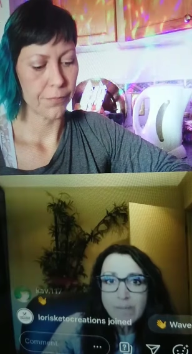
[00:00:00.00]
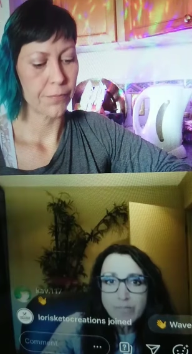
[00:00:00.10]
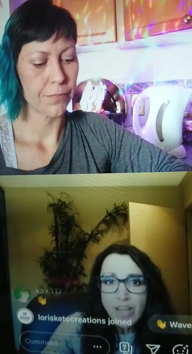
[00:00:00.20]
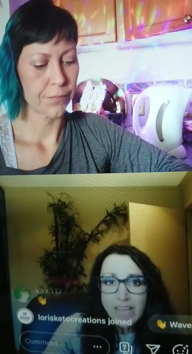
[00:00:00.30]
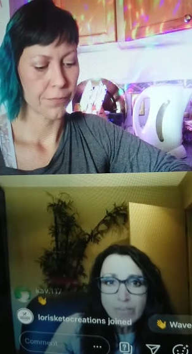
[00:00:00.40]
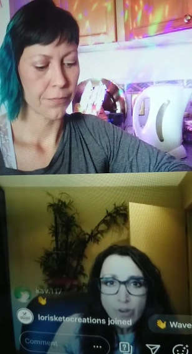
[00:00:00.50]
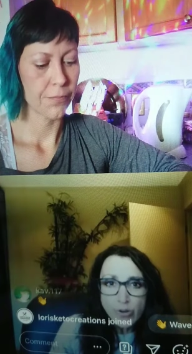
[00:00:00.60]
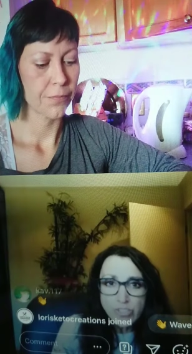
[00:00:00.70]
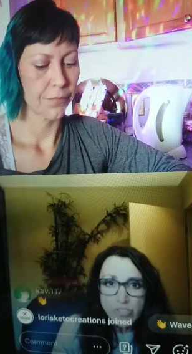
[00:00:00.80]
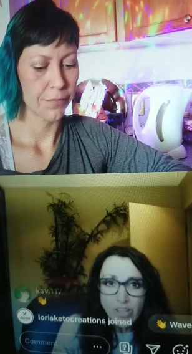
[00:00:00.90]
Speaker 1: if I'm trying to
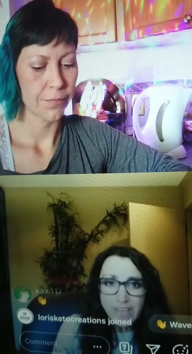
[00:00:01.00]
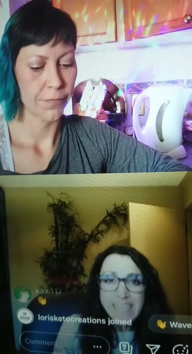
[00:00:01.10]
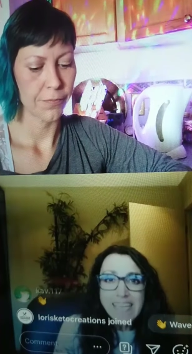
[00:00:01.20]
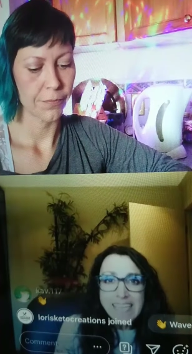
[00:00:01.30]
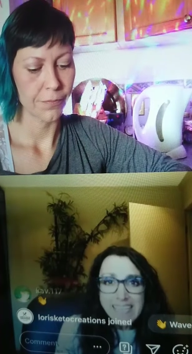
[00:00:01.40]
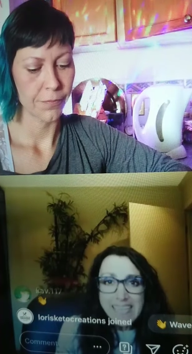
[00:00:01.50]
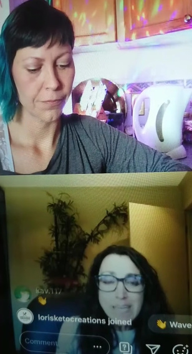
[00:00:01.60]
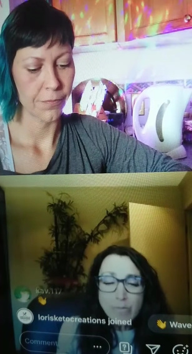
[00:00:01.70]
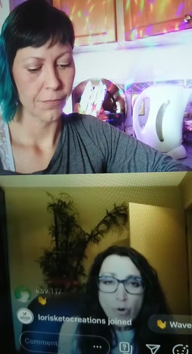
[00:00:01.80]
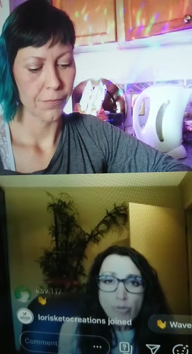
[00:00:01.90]
focus on
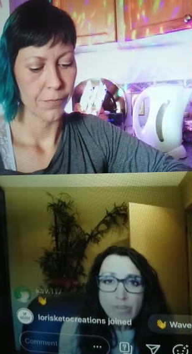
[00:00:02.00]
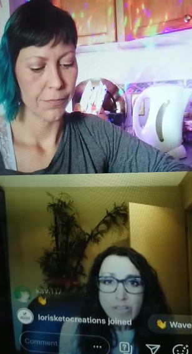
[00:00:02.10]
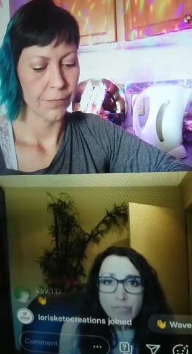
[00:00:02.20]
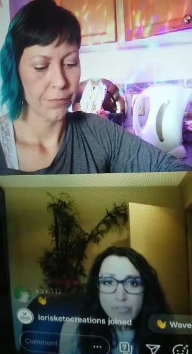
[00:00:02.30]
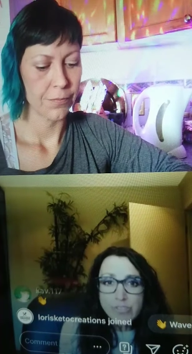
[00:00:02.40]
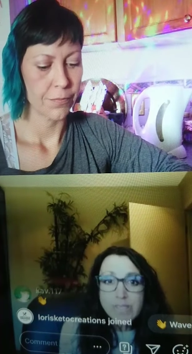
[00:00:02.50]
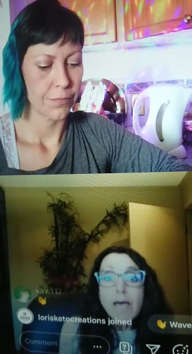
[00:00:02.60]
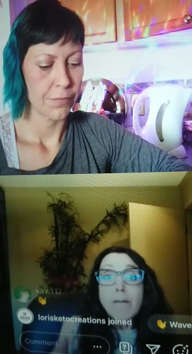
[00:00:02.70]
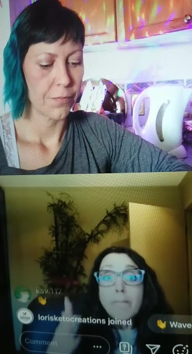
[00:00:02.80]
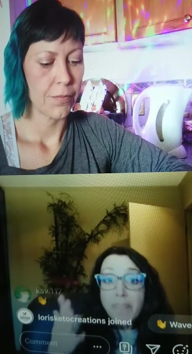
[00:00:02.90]
eating more real foods.
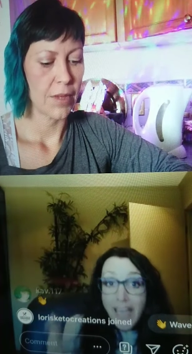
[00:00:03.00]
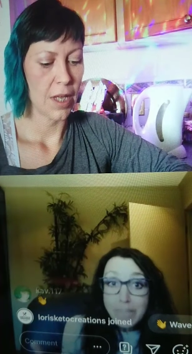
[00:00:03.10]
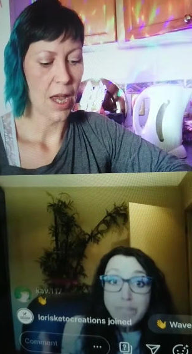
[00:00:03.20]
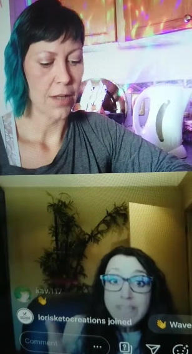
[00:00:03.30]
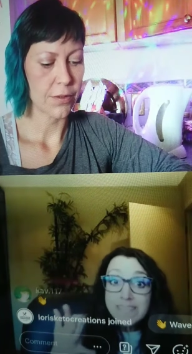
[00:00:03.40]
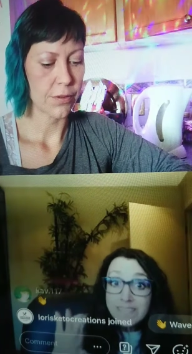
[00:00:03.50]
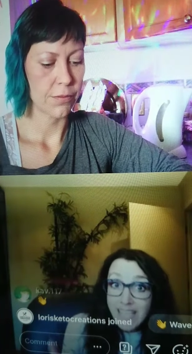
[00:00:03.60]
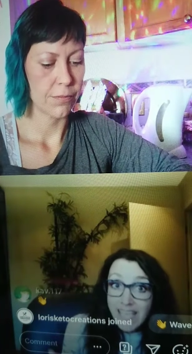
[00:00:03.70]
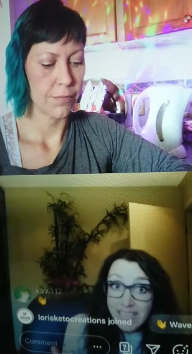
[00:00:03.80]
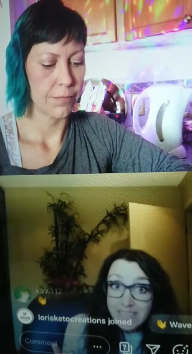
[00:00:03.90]
That yes. being
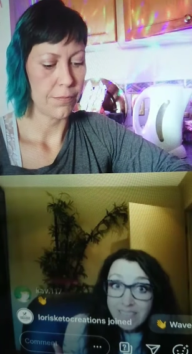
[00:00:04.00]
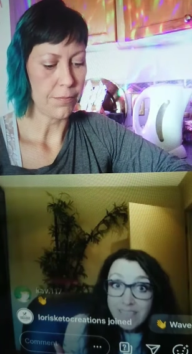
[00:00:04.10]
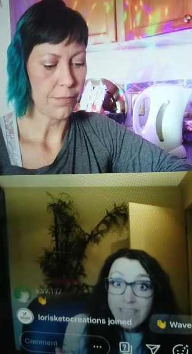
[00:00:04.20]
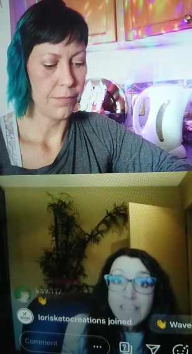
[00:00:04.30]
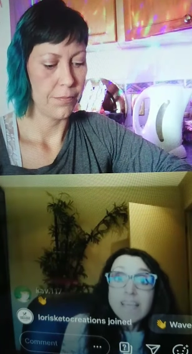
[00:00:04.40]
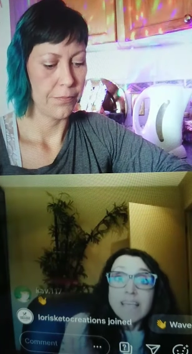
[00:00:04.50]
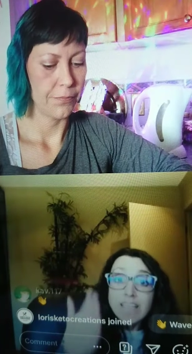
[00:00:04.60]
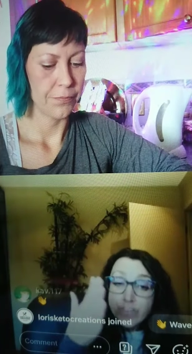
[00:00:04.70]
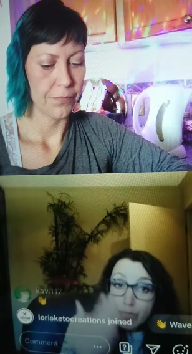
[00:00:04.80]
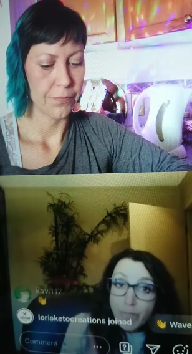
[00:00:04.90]
said,
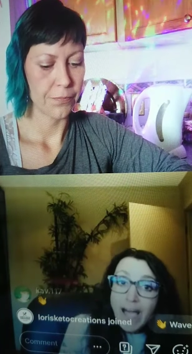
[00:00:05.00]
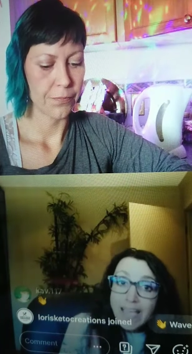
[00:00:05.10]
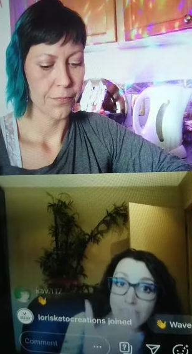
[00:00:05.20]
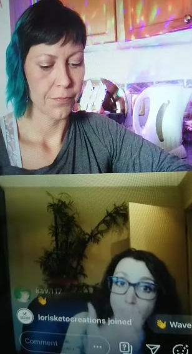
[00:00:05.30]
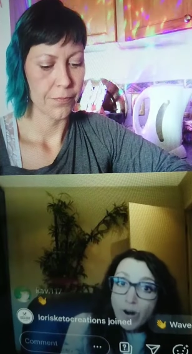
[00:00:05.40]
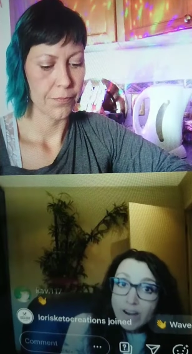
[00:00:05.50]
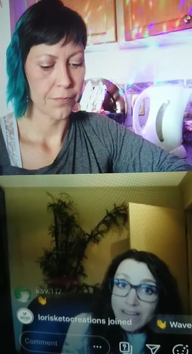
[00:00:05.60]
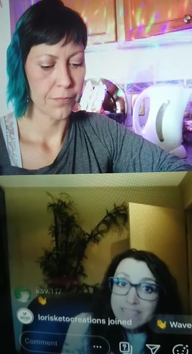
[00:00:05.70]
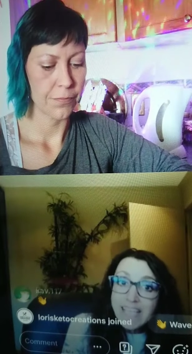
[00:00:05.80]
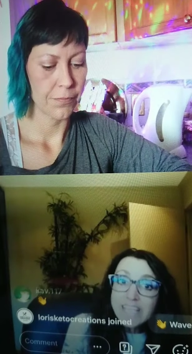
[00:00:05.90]
if you're buying a
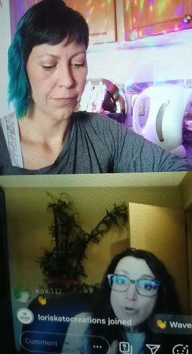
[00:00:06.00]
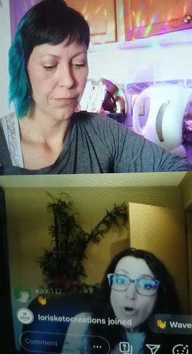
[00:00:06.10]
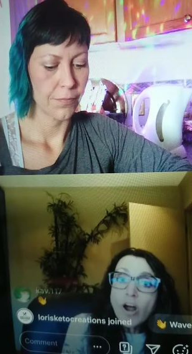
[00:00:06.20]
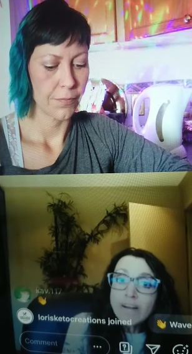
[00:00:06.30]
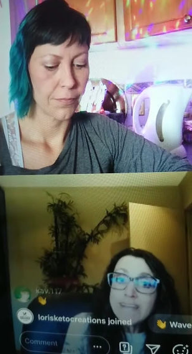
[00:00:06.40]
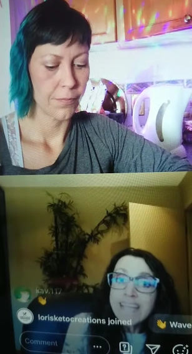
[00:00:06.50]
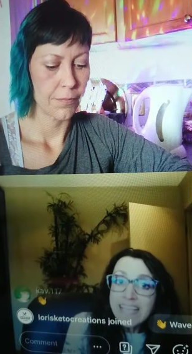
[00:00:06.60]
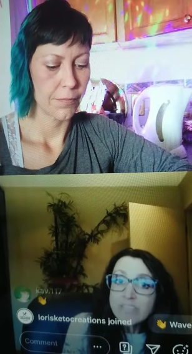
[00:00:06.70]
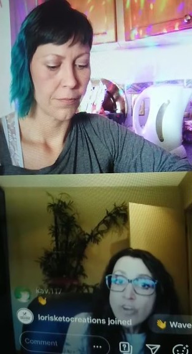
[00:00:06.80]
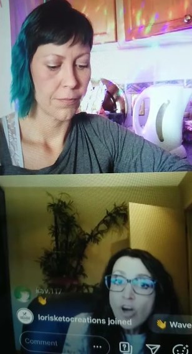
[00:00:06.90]
product and you are a
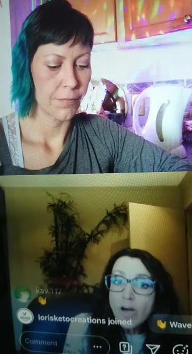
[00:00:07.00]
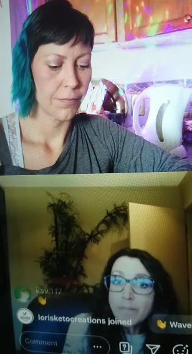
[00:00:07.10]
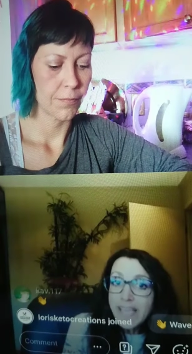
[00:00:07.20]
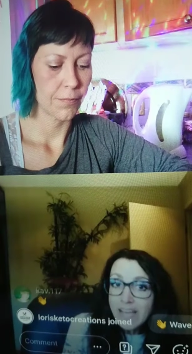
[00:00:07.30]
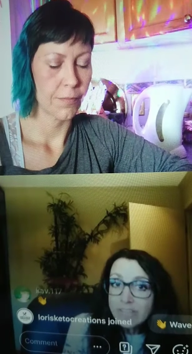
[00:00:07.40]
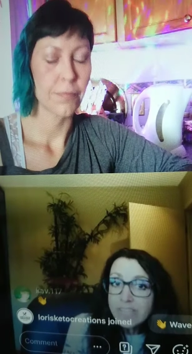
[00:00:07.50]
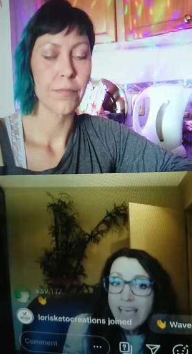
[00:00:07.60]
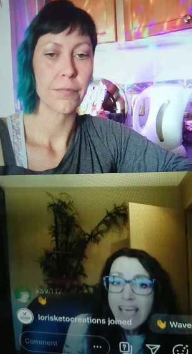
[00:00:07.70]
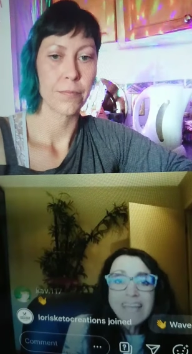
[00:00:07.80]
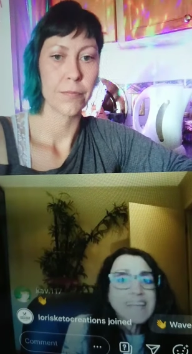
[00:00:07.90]
net carb counter,
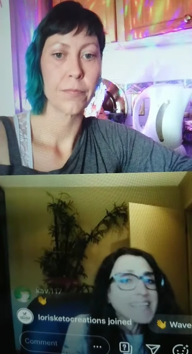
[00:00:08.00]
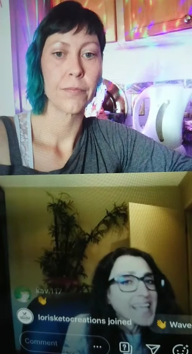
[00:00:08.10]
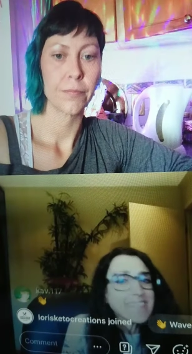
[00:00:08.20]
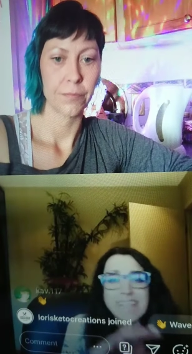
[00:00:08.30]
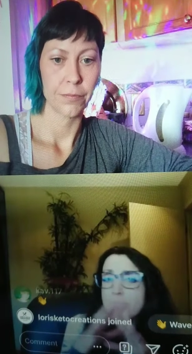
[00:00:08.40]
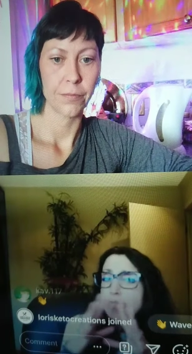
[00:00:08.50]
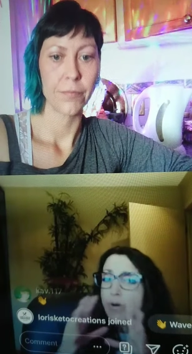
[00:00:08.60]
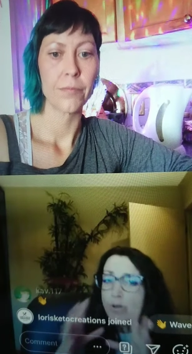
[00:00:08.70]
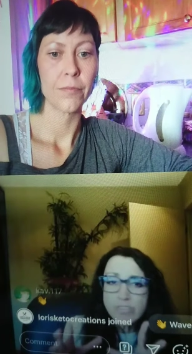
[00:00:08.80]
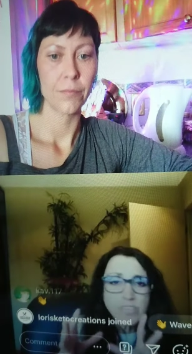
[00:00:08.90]
and again, that's a
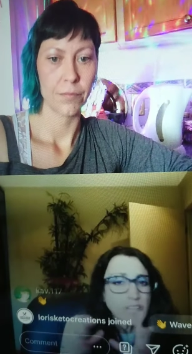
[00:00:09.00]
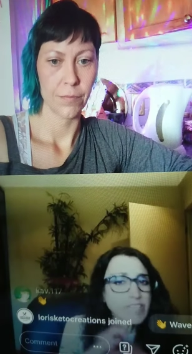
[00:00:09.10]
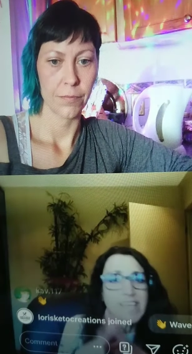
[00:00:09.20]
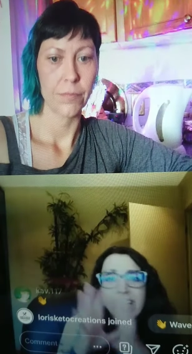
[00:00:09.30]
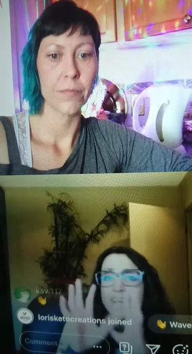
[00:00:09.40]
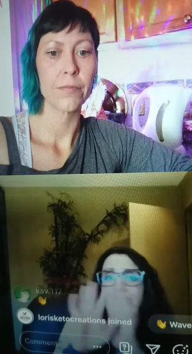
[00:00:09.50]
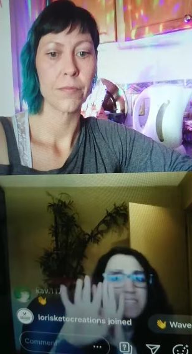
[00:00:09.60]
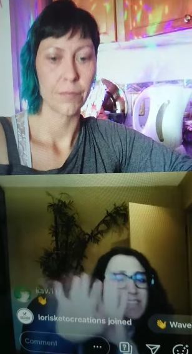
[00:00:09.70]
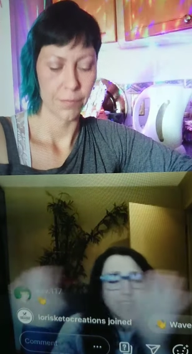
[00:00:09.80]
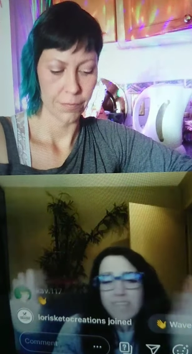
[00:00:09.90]
personal thing,
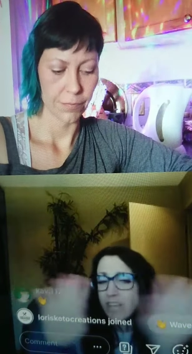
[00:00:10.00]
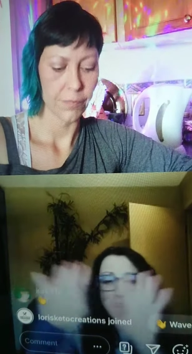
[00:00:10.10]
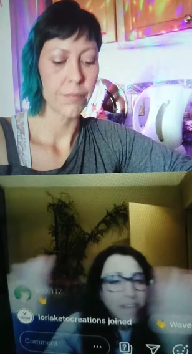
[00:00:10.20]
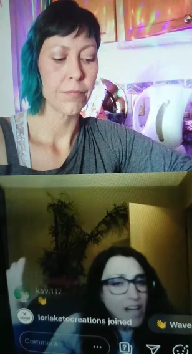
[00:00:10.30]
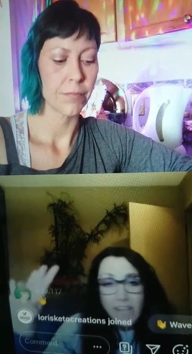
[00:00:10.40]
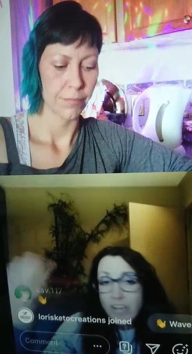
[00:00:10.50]
it's a